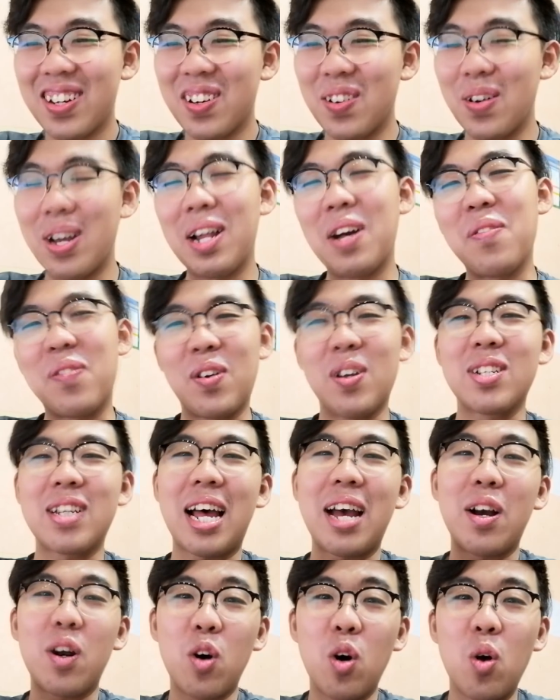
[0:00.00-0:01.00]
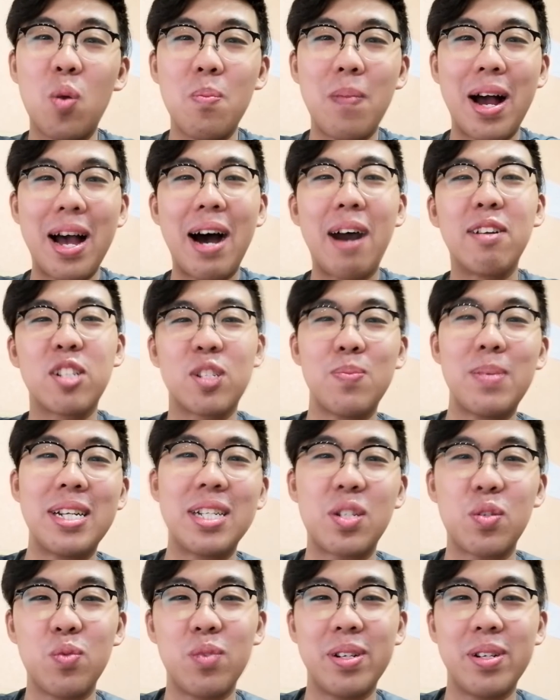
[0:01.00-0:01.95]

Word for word: Well, of course, I hope my housemates